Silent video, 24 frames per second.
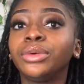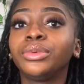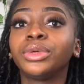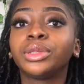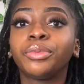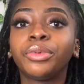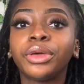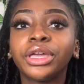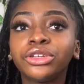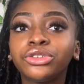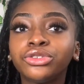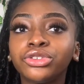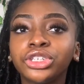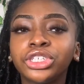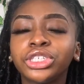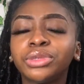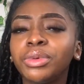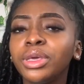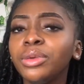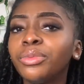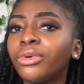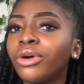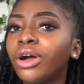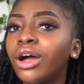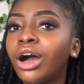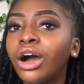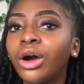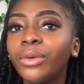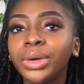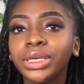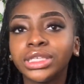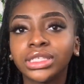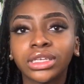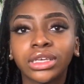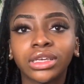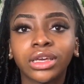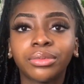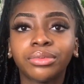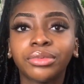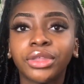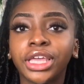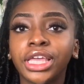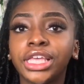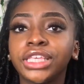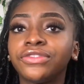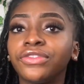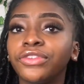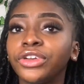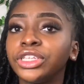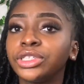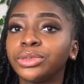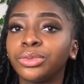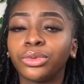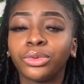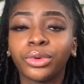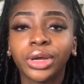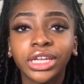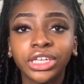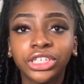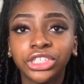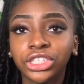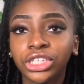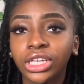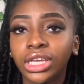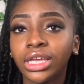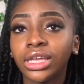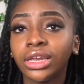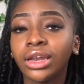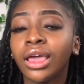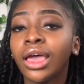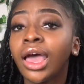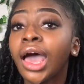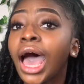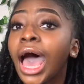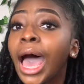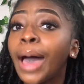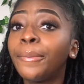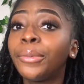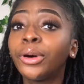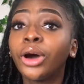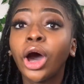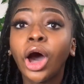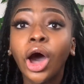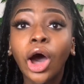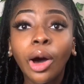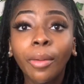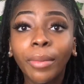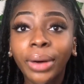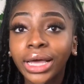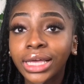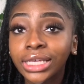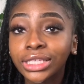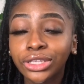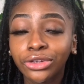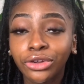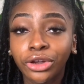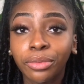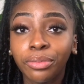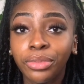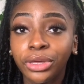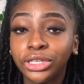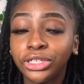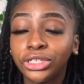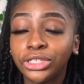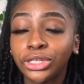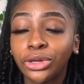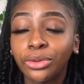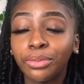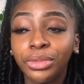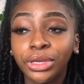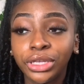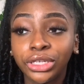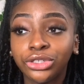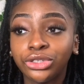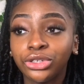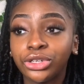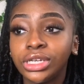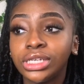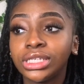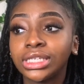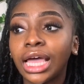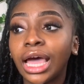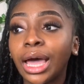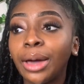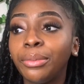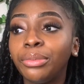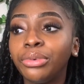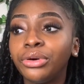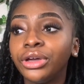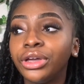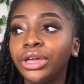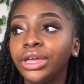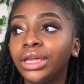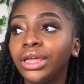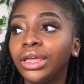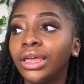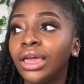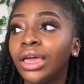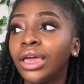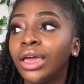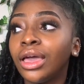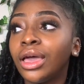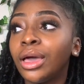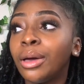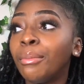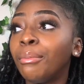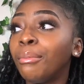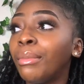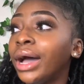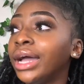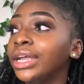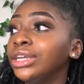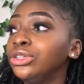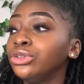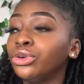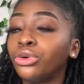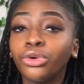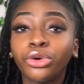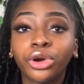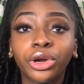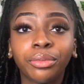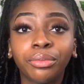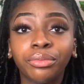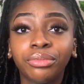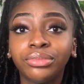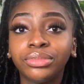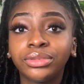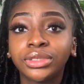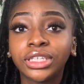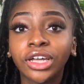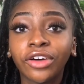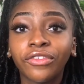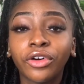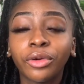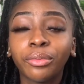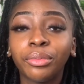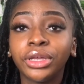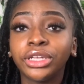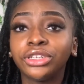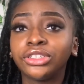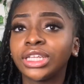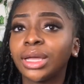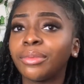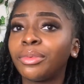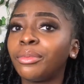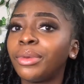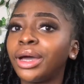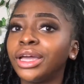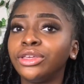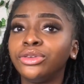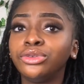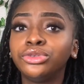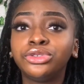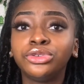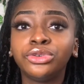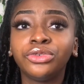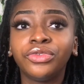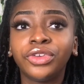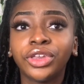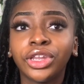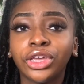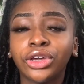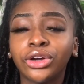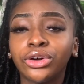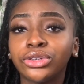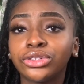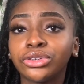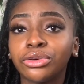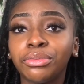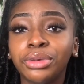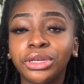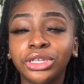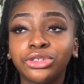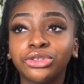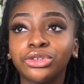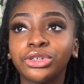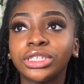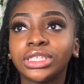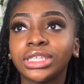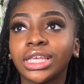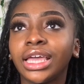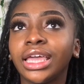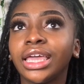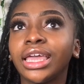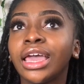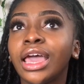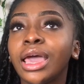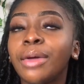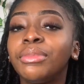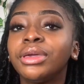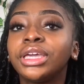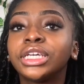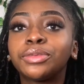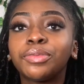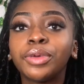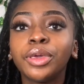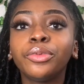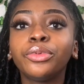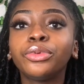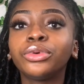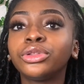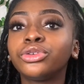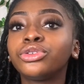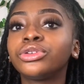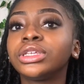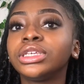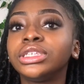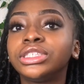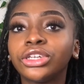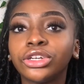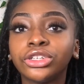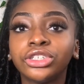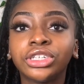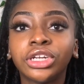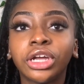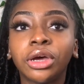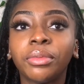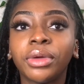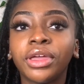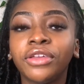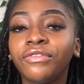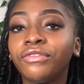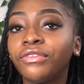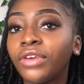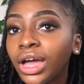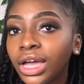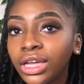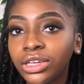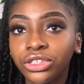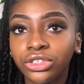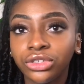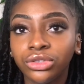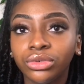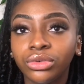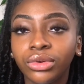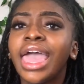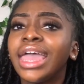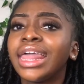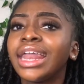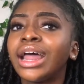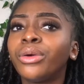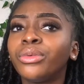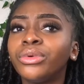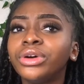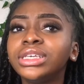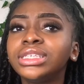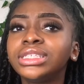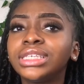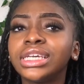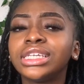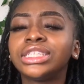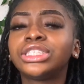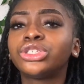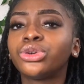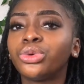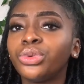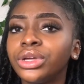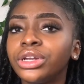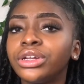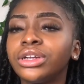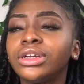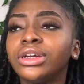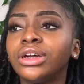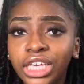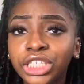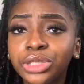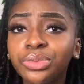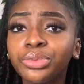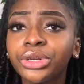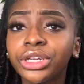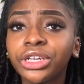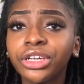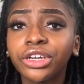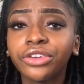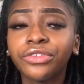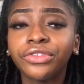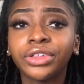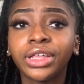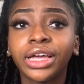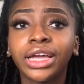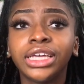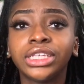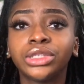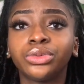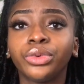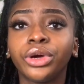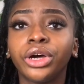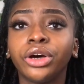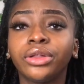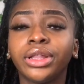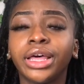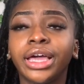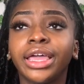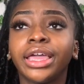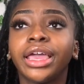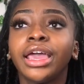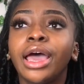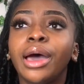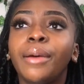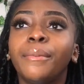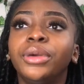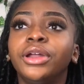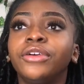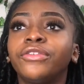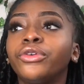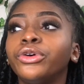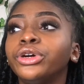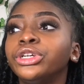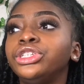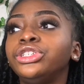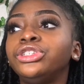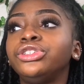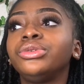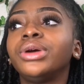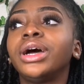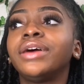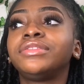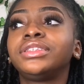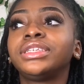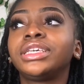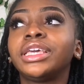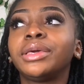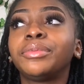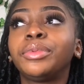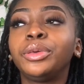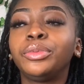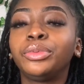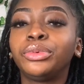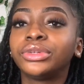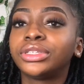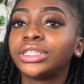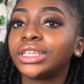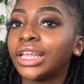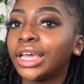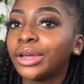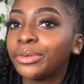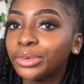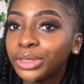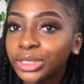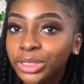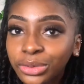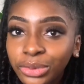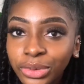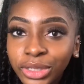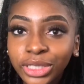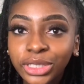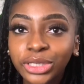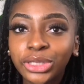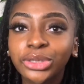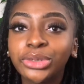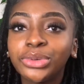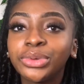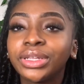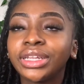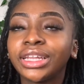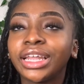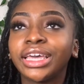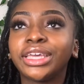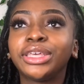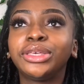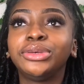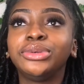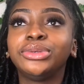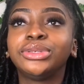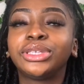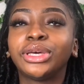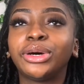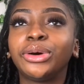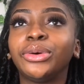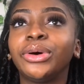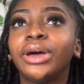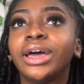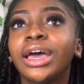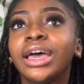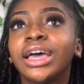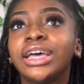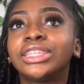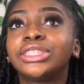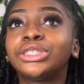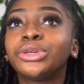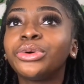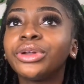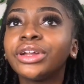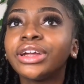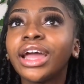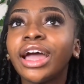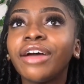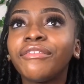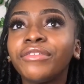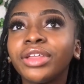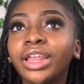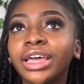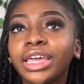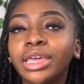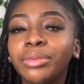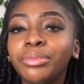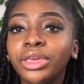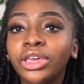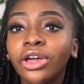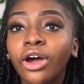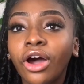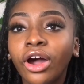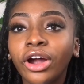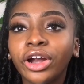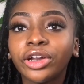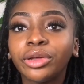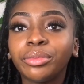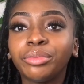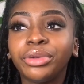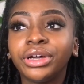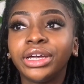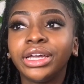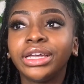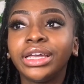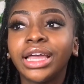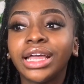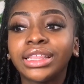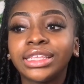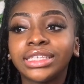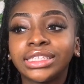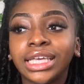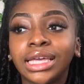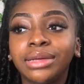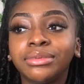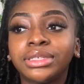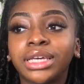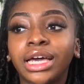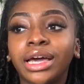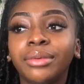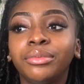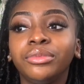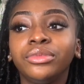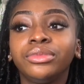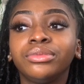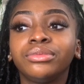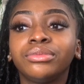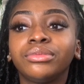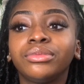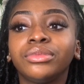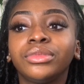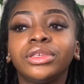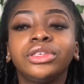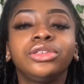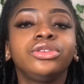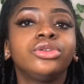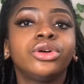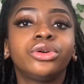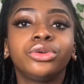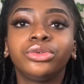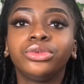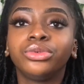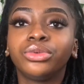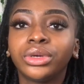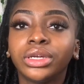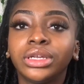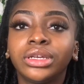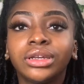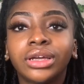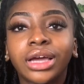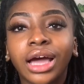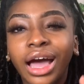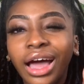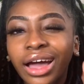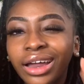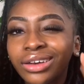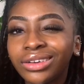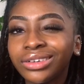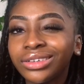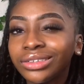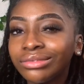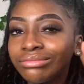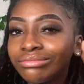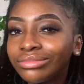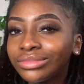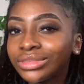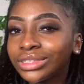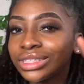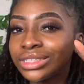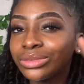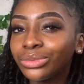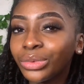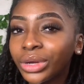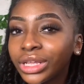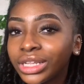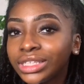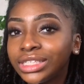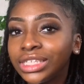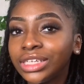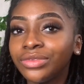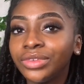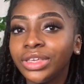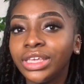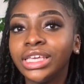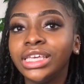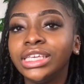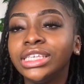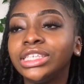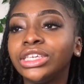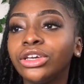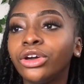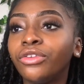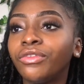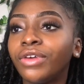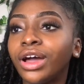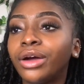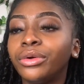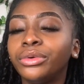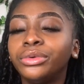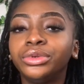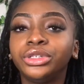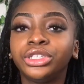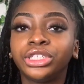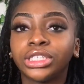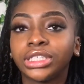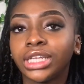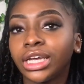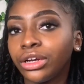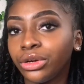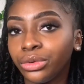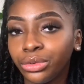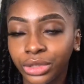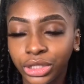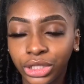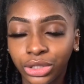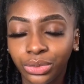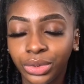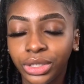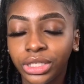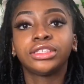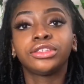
With Pinterest, people are always looking up things for inspiration. I put all my Instagram pictures on Pinterest. I put my dorm stuff on Pinterest. I put my YouTube videos on Pinterest, like, because people literally search it up and find you. And I would say Twitter is pretty good for that as well, like, but of course you have to get people to like retweet you and like you. So Twitter, I feel like, can be harder, but at the same time, you know, you can kind of relatively easy go viral with just like a retweet.